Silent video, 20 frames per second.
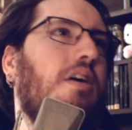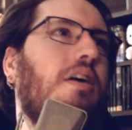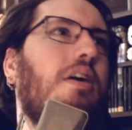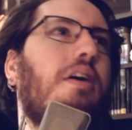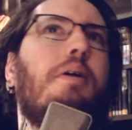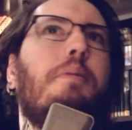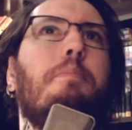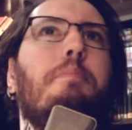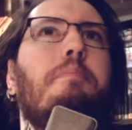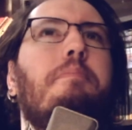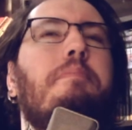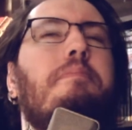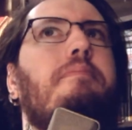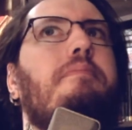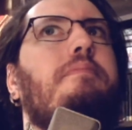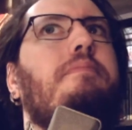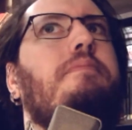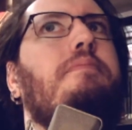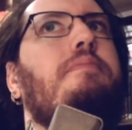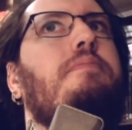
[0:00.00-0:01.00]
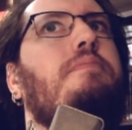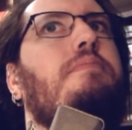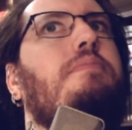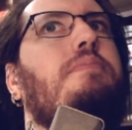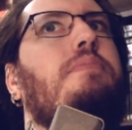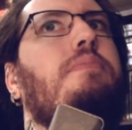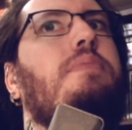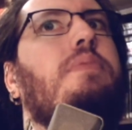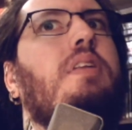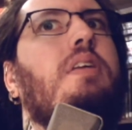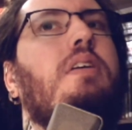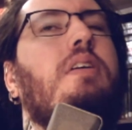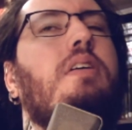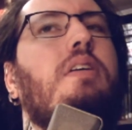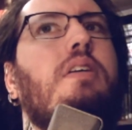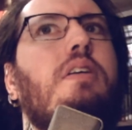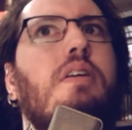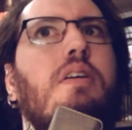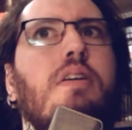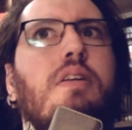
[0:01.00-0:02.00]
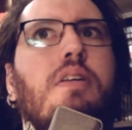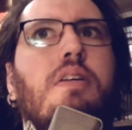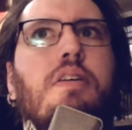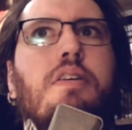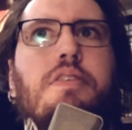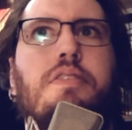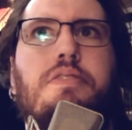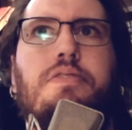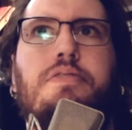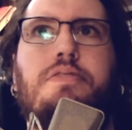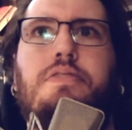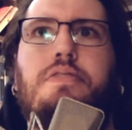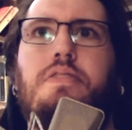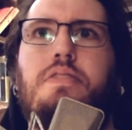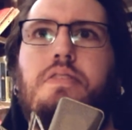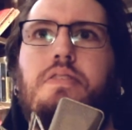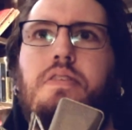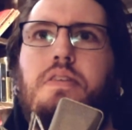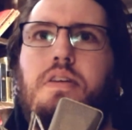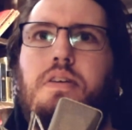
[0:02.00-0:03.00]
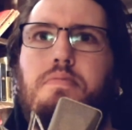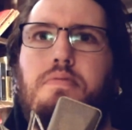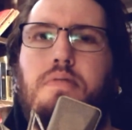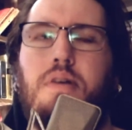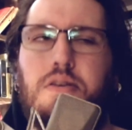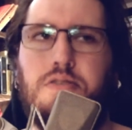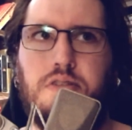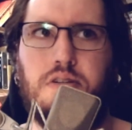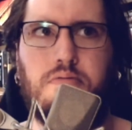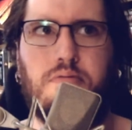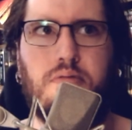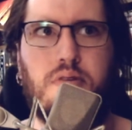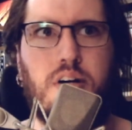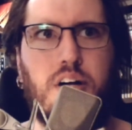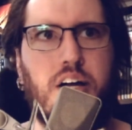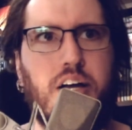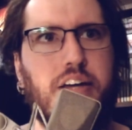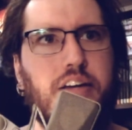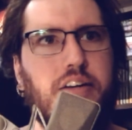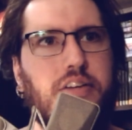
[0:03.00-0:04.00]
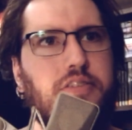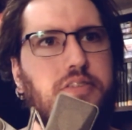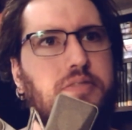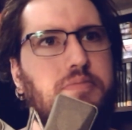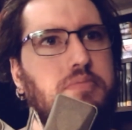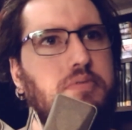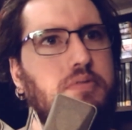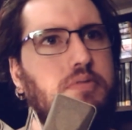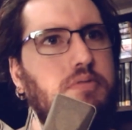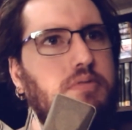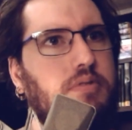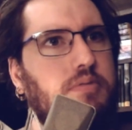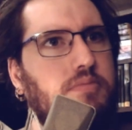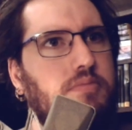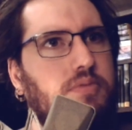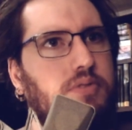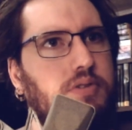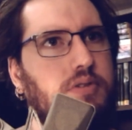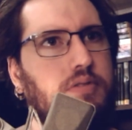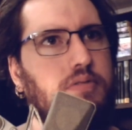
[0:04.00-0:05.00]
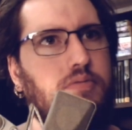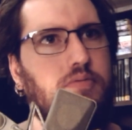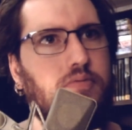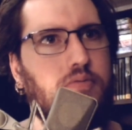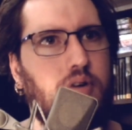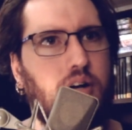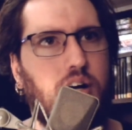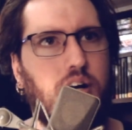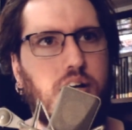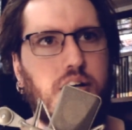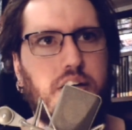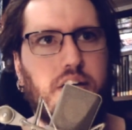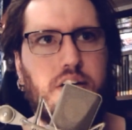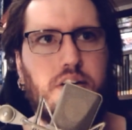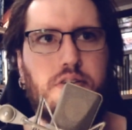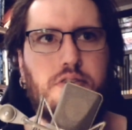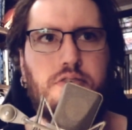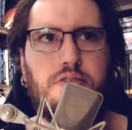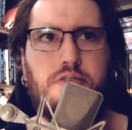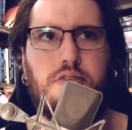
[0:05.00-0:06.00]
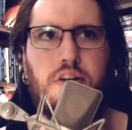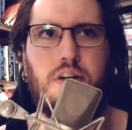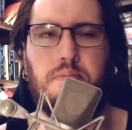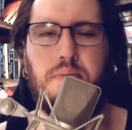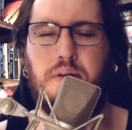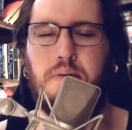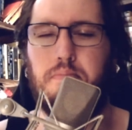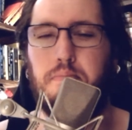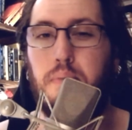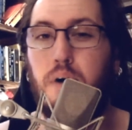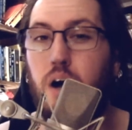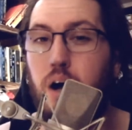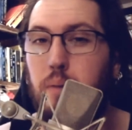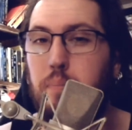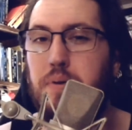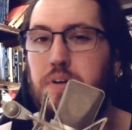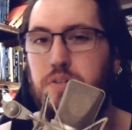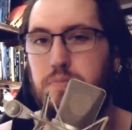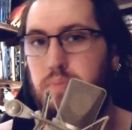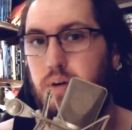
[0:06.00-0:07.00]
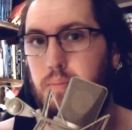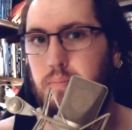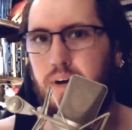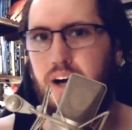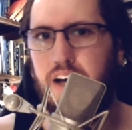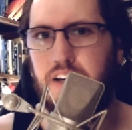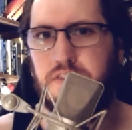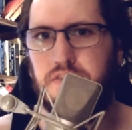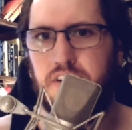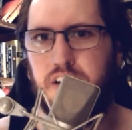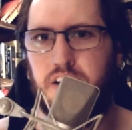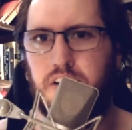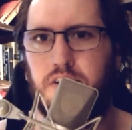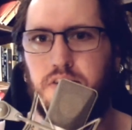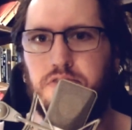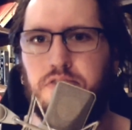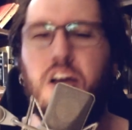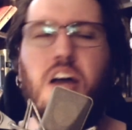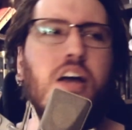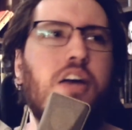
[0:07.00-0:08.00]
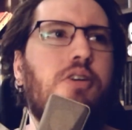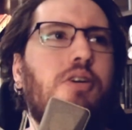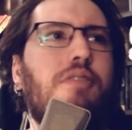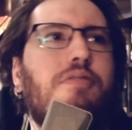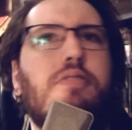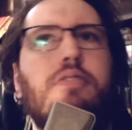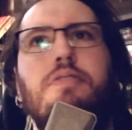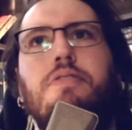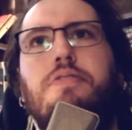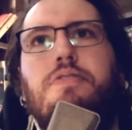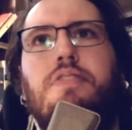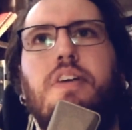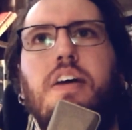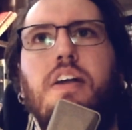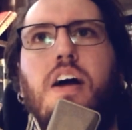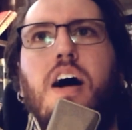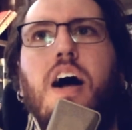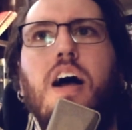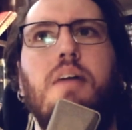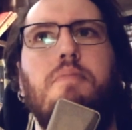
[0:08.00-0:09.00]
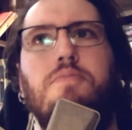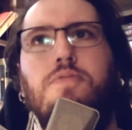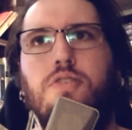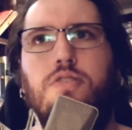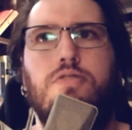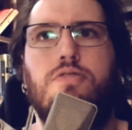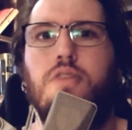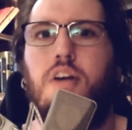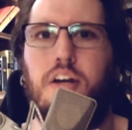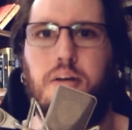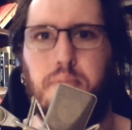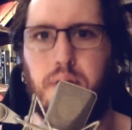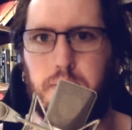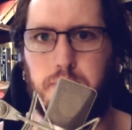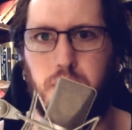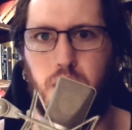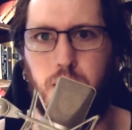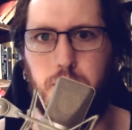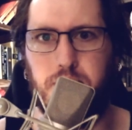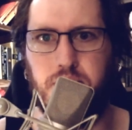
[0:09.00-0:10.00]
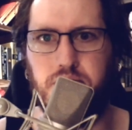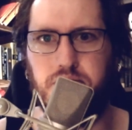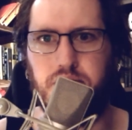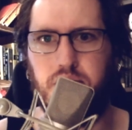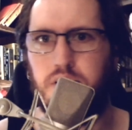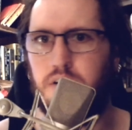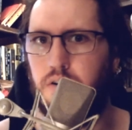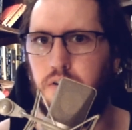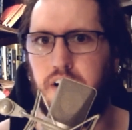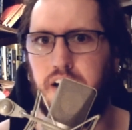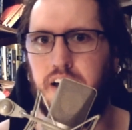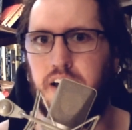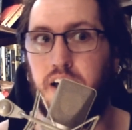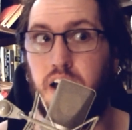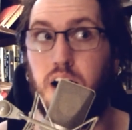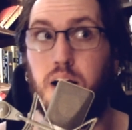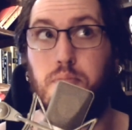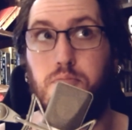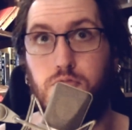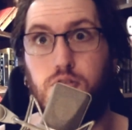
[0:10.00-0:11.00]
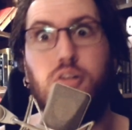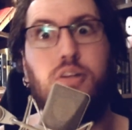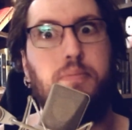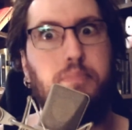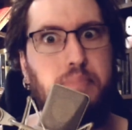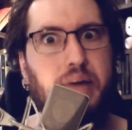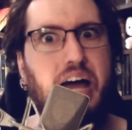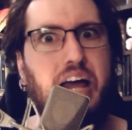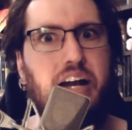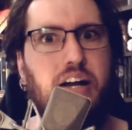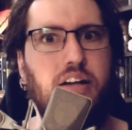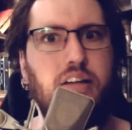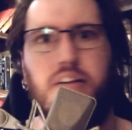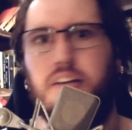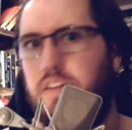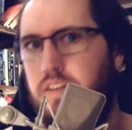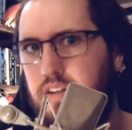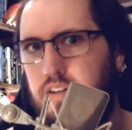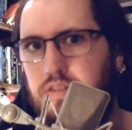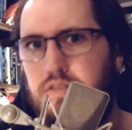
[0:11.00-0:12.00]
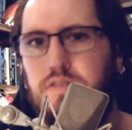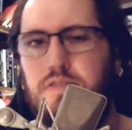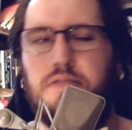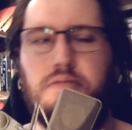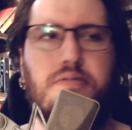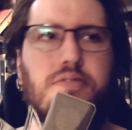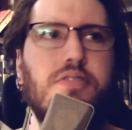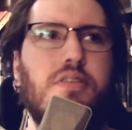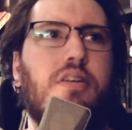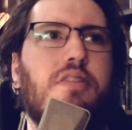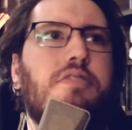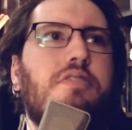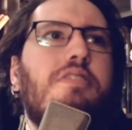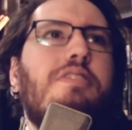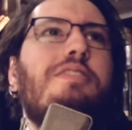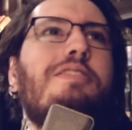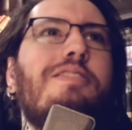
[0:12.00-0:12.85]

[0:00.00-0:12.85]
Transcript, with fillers: Um, it is the project where I explore more rockish, I mean, popish by my standards. You have to understand, I'm just trying to make pop music, okay? And I'm really bad at it, and this is the result.